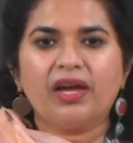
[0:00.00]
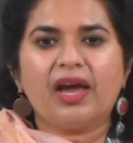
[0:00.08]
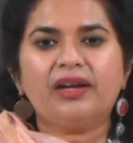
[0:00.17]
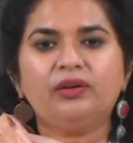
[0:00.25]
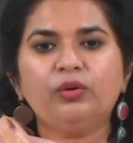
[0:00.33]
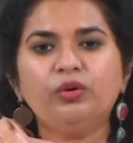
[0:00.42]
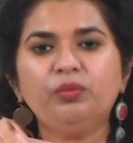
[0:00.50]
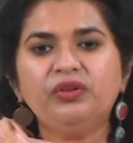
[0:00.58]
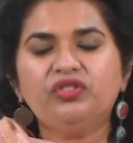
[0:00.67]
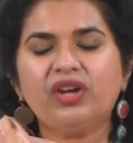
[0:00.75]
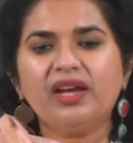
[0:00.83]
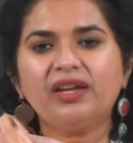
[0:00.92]
And do not be
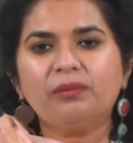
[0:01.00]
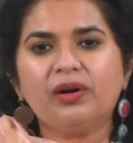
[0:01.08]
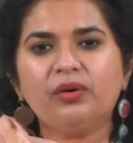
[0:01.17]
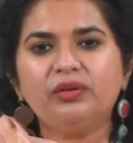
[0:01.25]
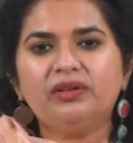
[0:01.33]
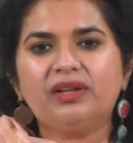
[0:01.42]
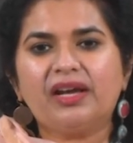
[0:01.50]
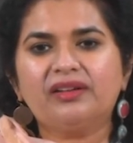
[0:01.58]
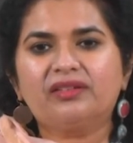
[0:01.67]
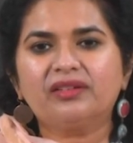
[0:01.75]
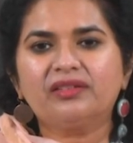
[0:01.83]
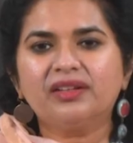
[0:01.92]
shy about
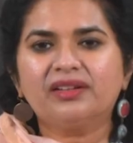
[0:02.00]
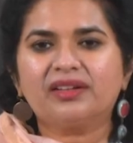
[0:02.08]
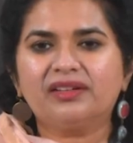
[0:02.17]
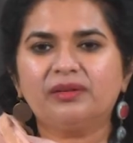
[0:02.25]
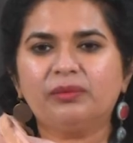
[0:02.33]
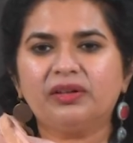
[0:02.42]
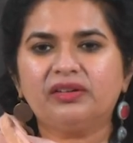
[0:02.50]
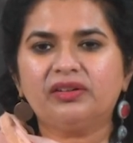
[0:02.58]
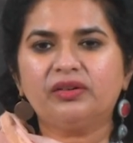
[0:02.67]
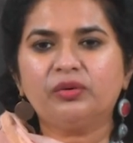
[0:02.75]
addressing credibility.